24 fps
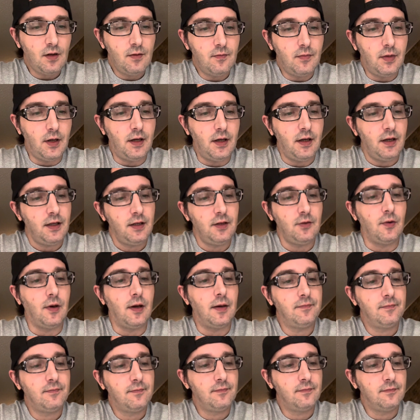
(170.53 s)
But
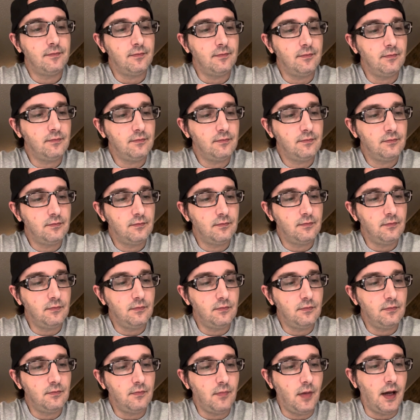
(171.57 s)
anyway,
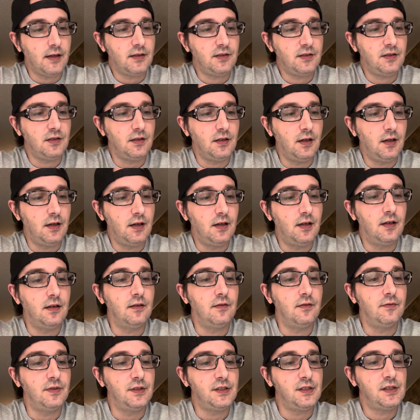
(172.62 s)
back to
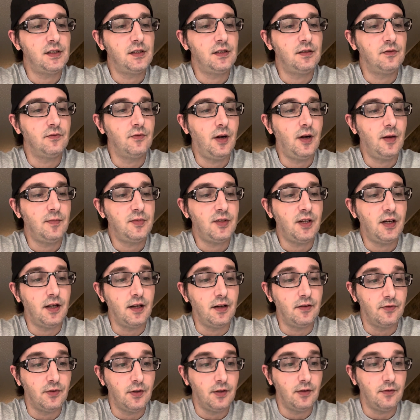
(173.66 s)
visiting the
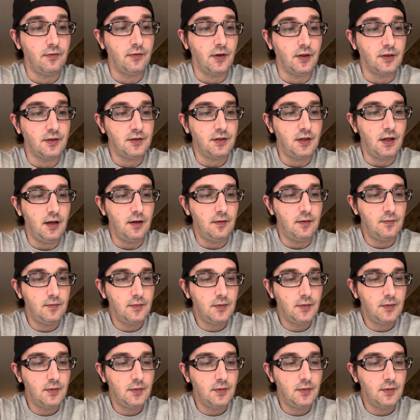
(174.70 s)
Reptarium for the first time.